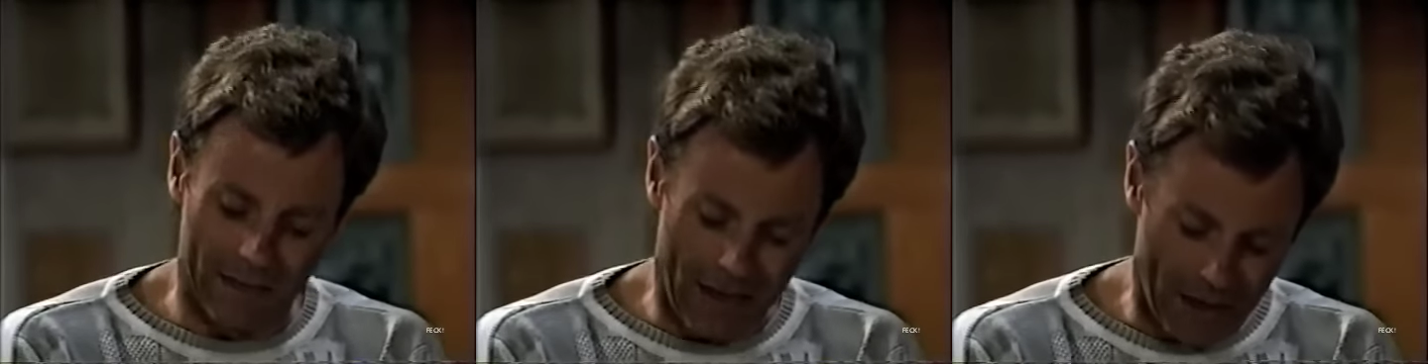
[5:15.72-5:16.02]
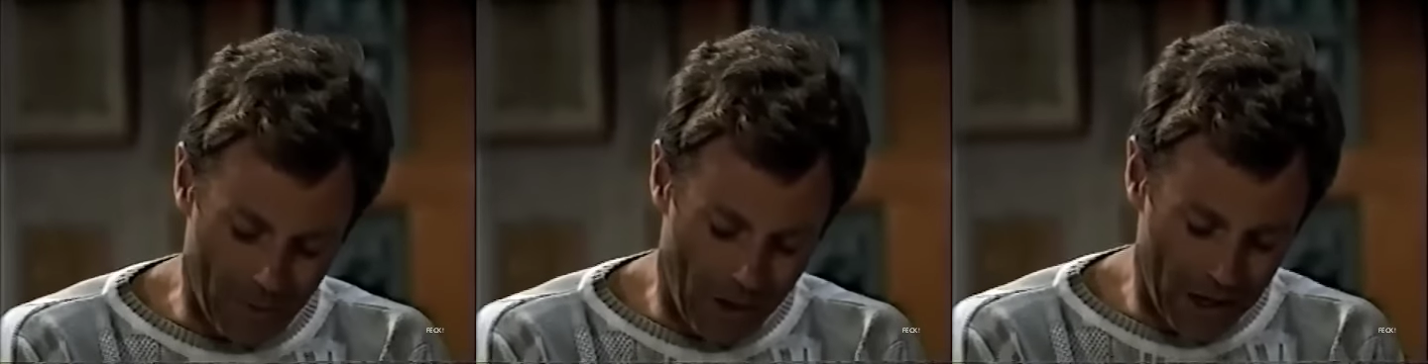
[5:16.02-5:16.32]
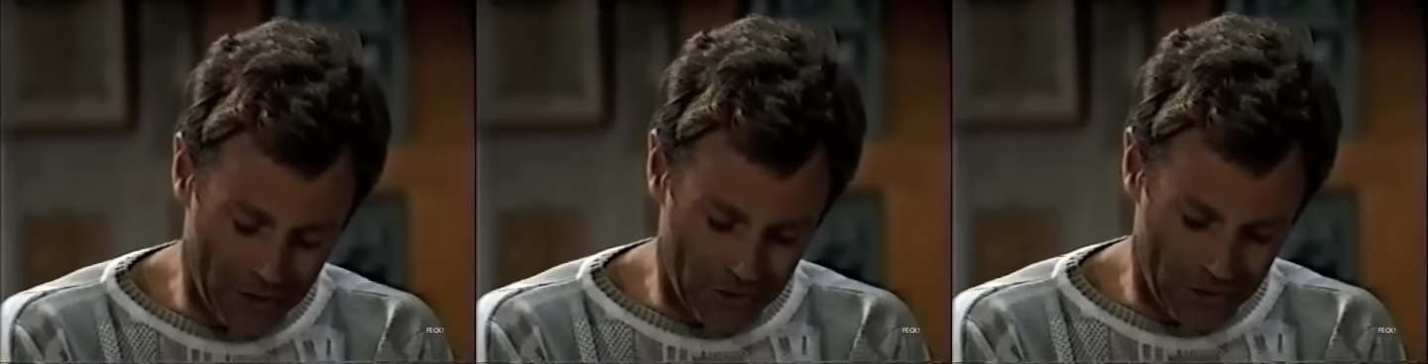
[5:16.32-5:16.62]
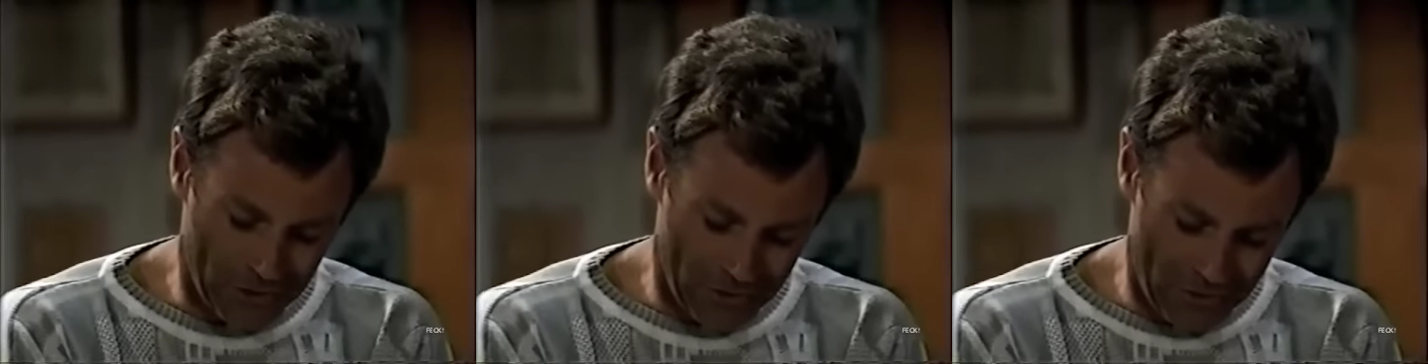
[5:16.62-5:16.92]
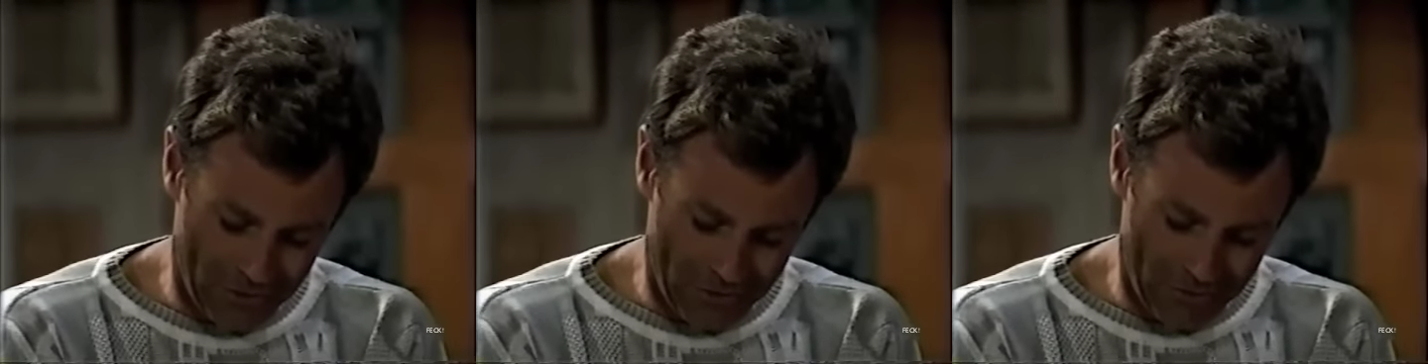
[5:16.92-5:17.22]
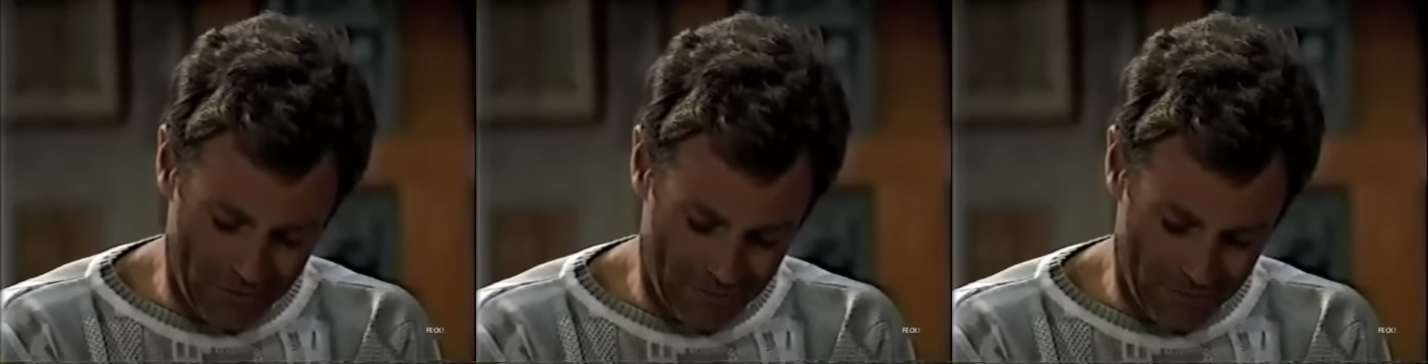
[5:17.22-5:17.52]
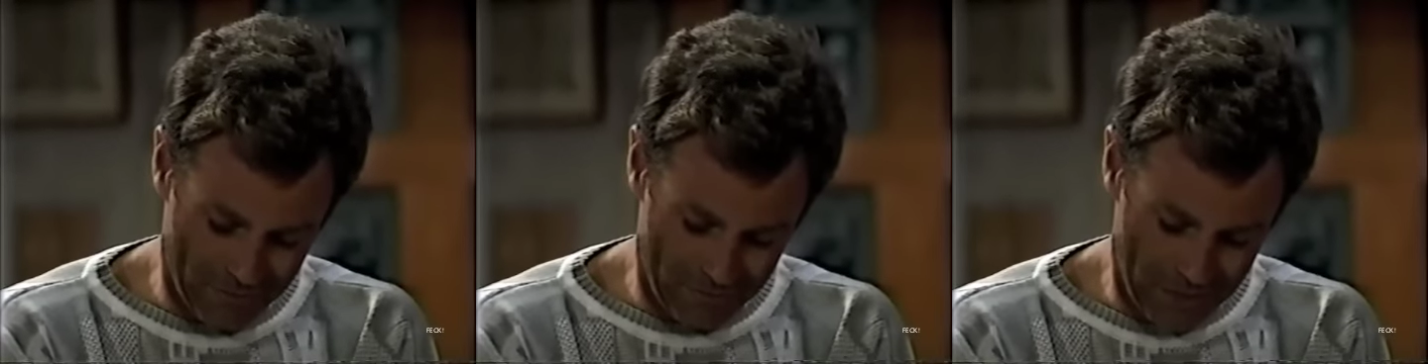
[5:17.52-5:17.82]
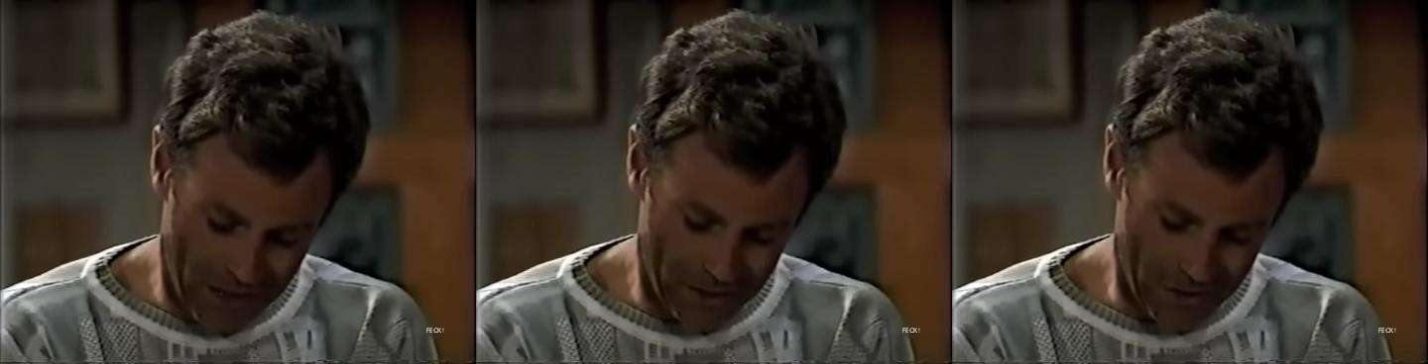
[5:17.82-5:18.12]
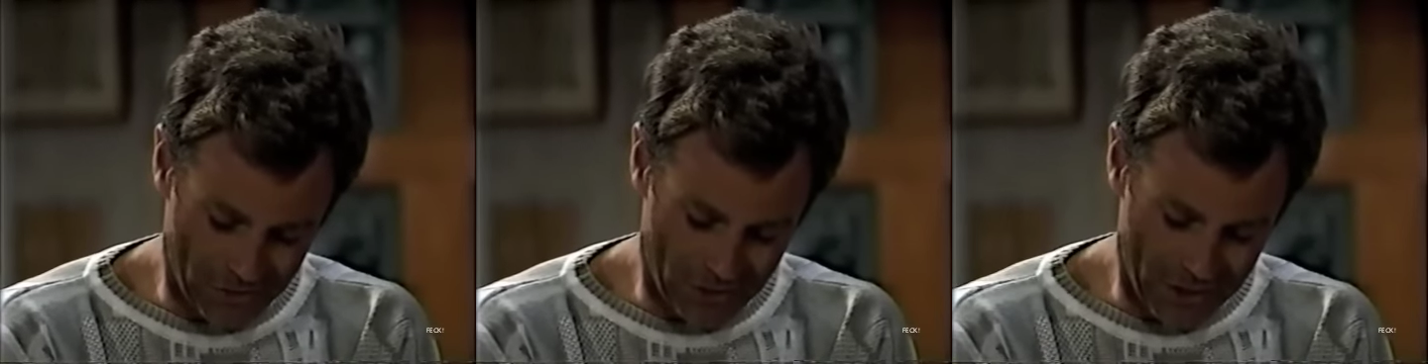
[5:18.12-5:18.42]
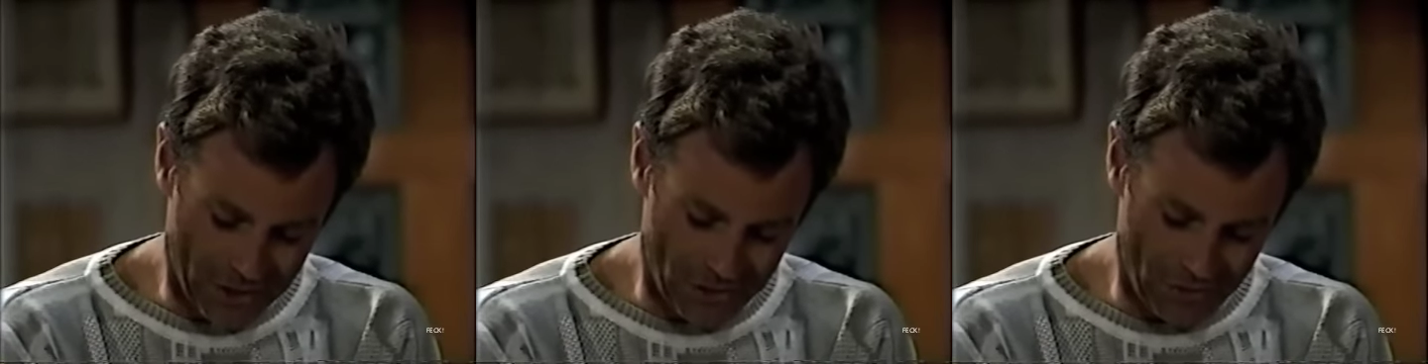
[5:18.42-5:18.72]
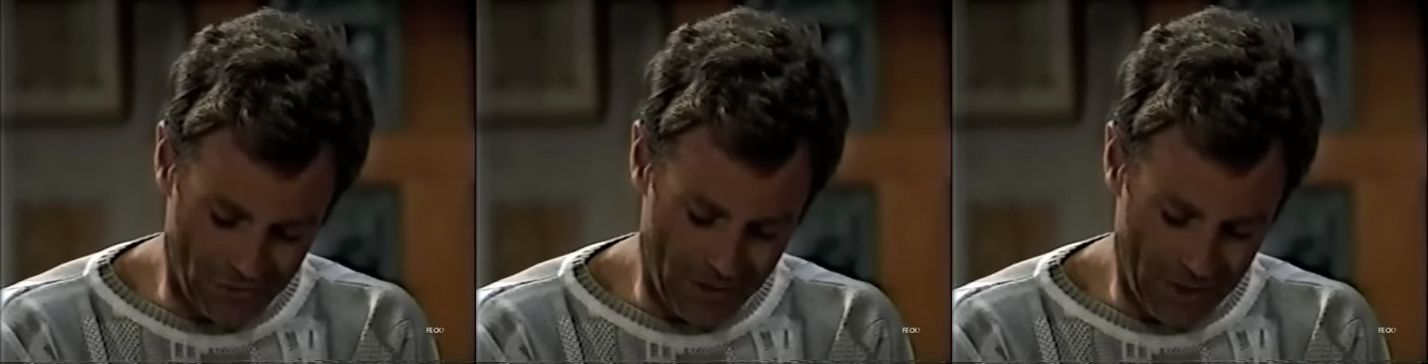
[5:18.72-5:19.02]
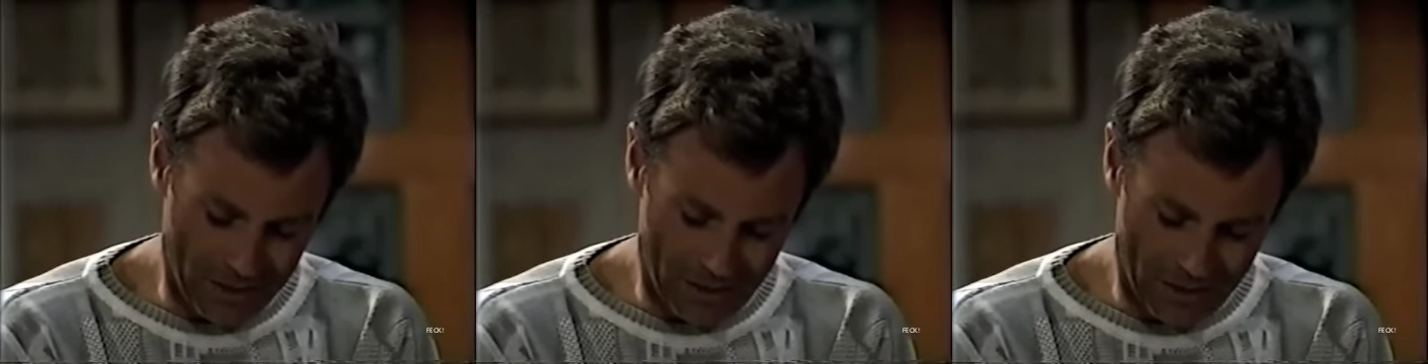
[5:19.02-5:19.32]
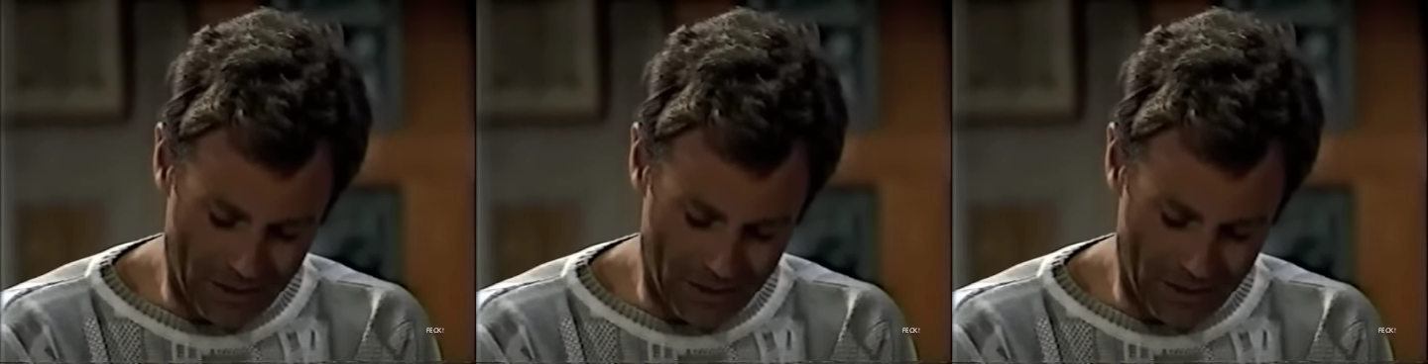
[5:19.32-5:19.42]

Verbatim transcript: Like my placing trust in your dreamings?